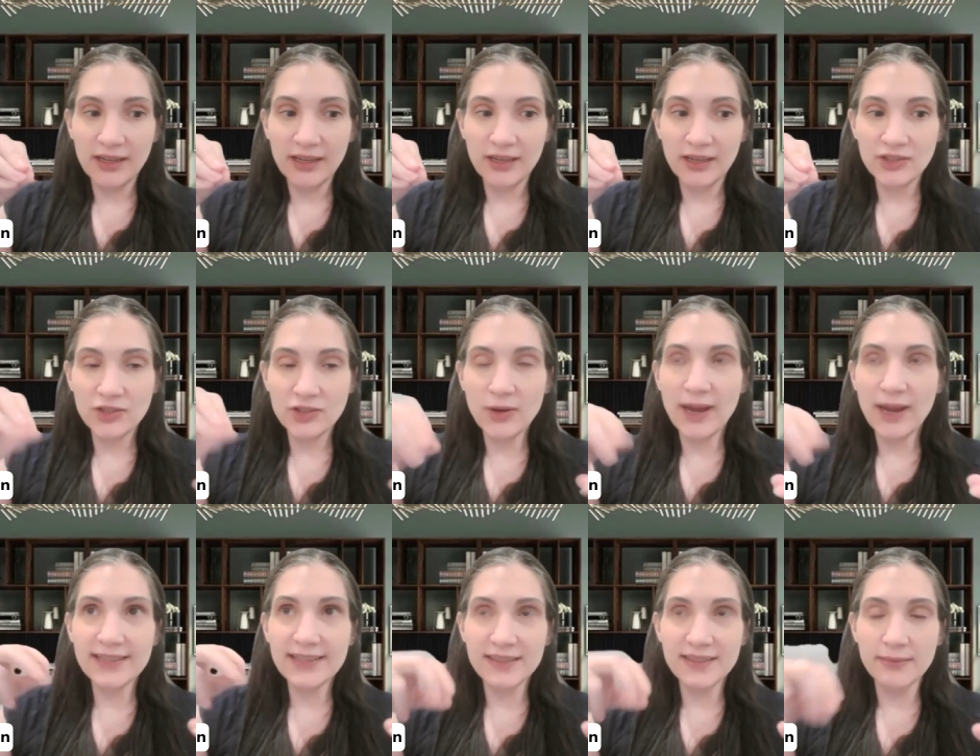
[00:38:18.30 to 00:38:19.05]
So
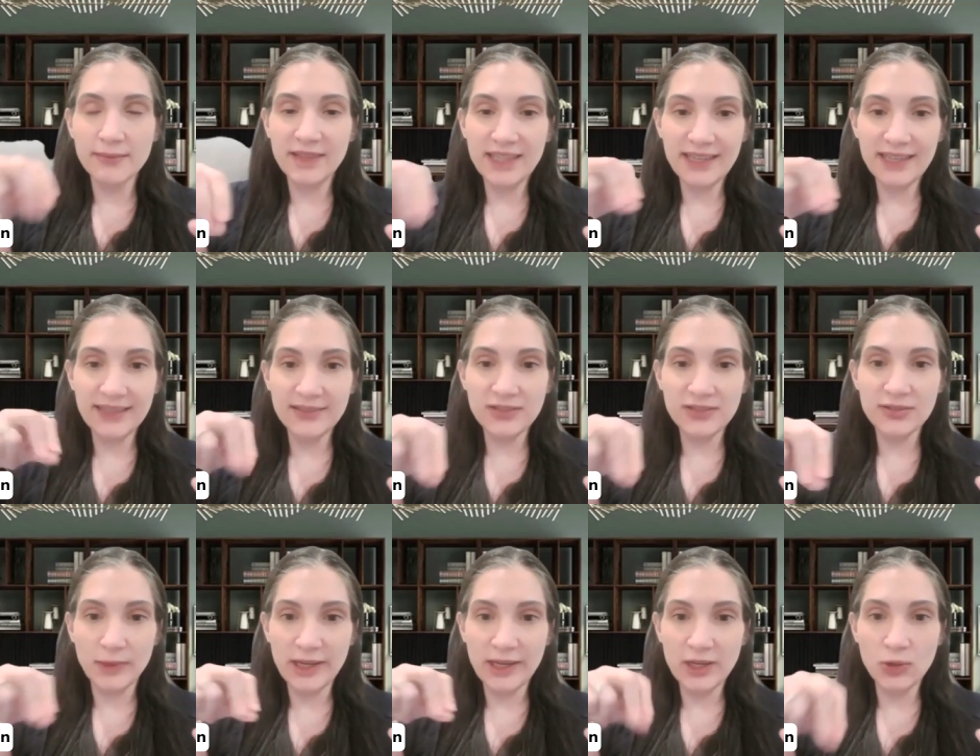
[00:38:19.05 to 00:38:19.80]
ask them these
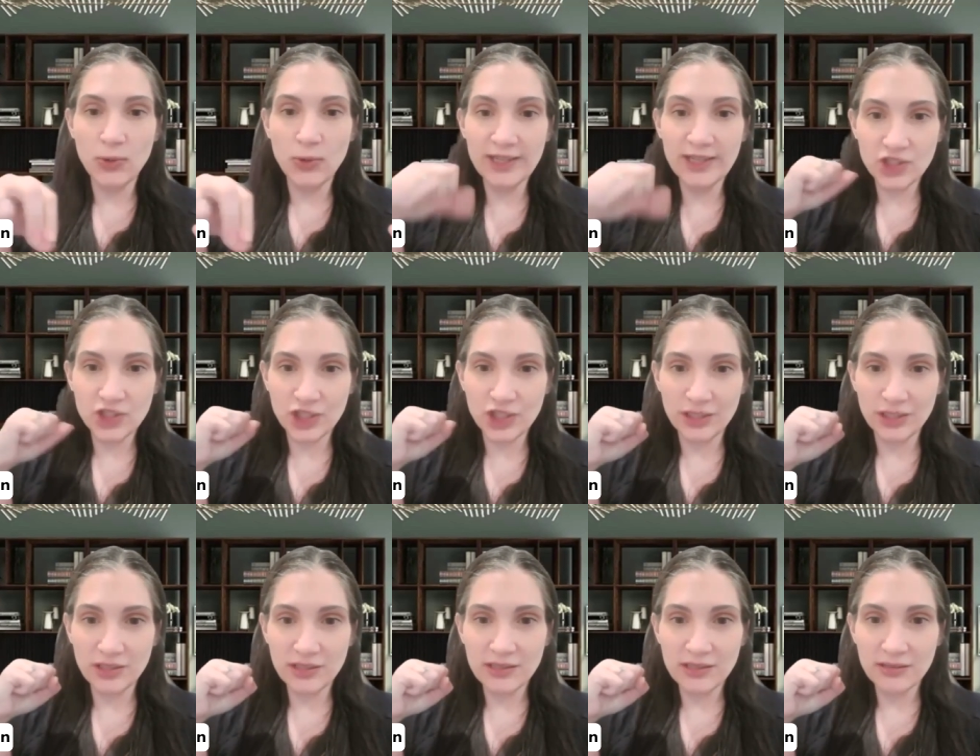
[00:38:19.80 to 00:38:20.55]
3
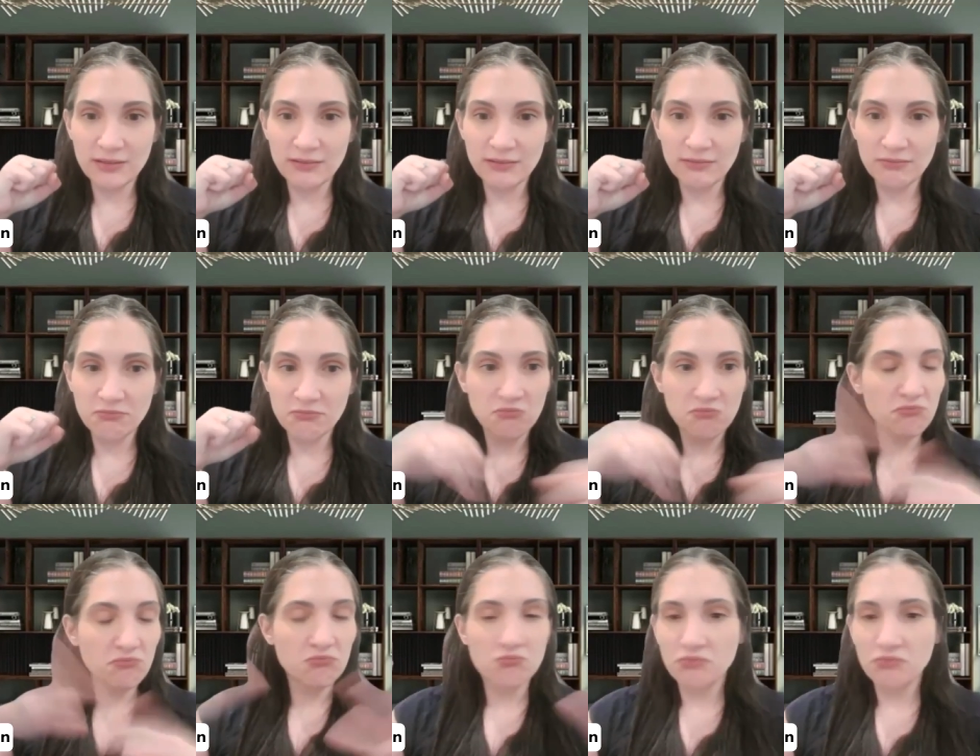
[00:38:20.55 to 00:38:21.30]
questions.
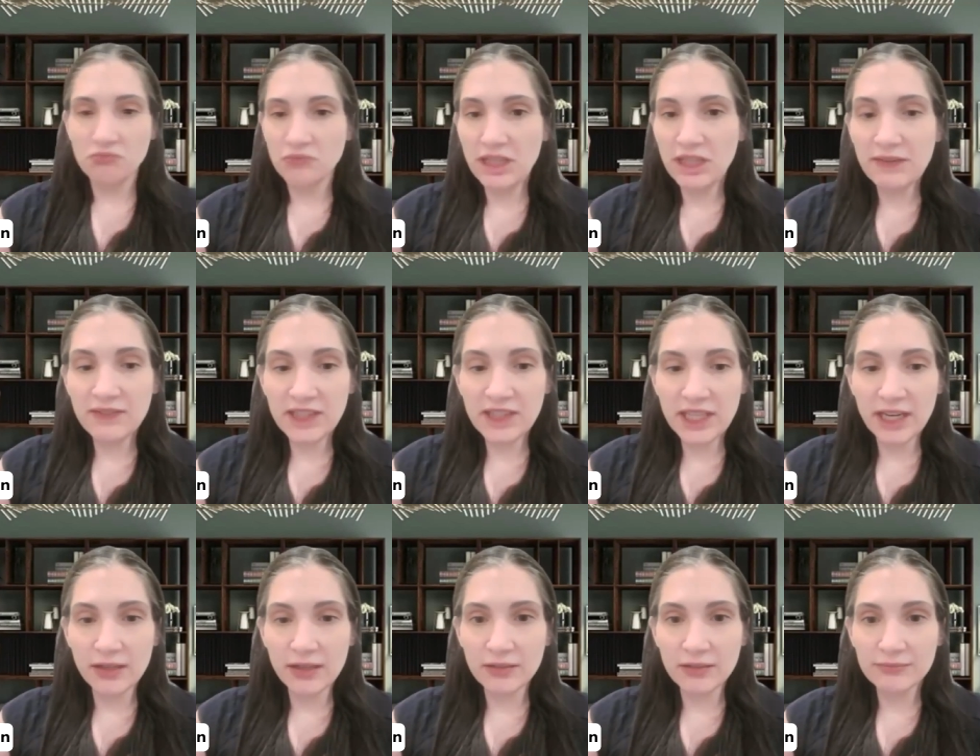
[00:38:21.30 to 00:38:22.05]
Leave it
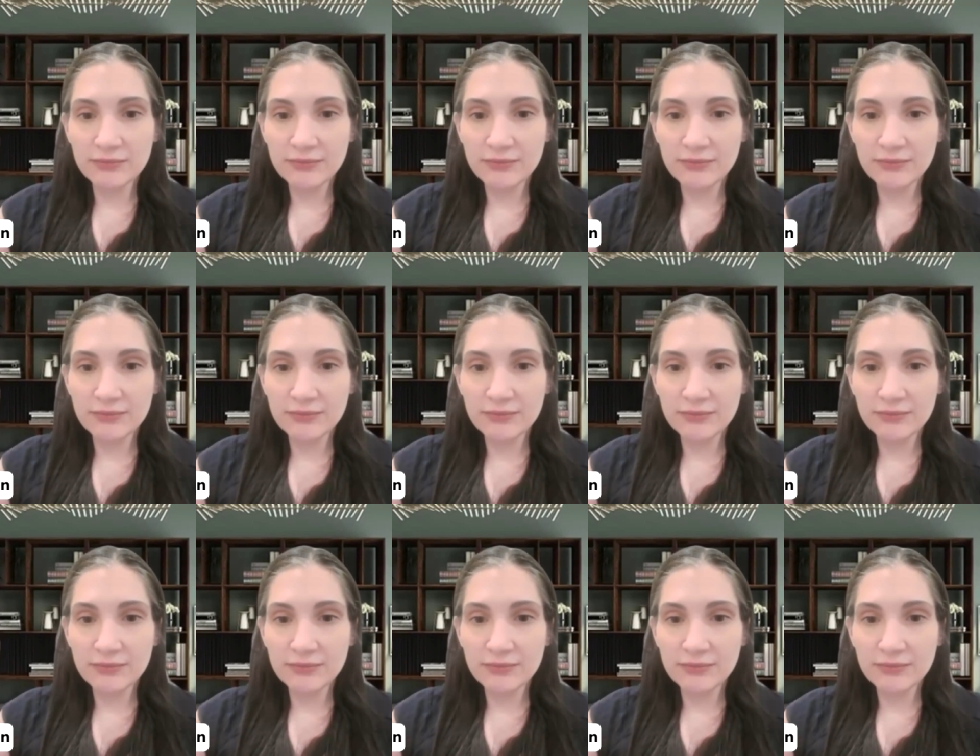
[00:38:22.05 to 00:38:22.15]
there.